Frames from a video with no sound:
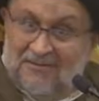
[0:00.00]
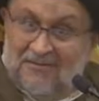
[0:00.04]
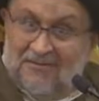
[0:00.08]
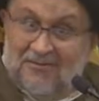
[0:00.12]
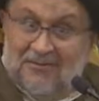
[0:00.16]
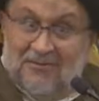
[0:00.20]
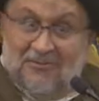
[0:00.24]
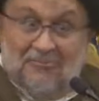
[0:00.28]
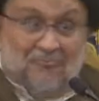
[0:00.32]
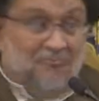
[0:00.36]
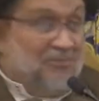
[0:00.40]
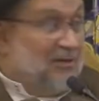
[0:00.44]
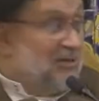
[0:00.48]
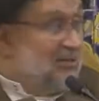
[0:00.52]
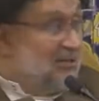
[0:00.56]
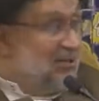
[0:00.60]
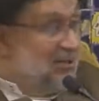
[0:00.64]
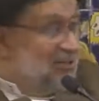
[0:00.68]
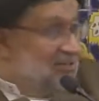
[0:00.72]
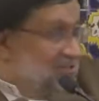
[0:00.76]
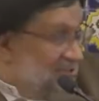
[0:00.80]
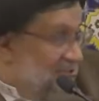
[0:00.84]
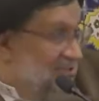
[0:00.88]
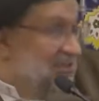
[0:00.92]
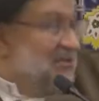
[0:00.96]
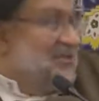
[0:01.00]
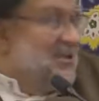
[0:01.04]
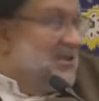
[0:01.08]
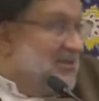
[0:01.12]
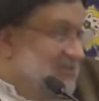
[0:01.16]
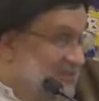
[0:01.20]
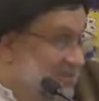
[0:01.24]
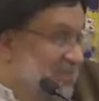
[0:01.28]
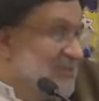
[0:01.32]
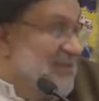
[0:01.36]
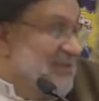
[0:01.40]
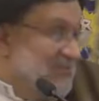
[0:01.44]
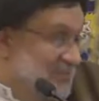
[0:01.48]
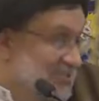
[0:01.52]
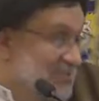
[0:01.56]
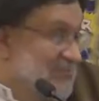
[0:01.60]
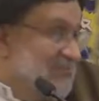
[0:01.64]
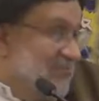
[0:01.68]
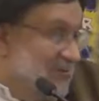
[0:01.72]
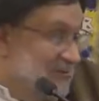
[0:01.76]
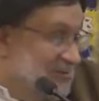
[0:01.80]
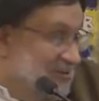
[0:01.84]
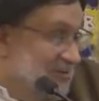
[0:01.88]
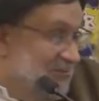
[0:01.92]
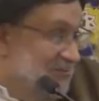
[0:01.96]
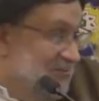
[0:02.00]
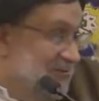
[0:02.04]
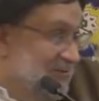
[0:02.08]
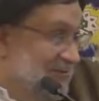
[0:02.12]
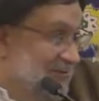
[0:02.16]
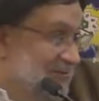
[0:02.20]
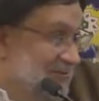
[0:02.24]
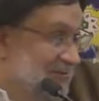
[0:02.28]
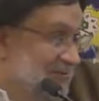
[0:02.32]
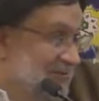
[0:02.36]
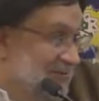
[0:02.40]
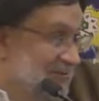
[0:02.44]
But in creation, it is possible.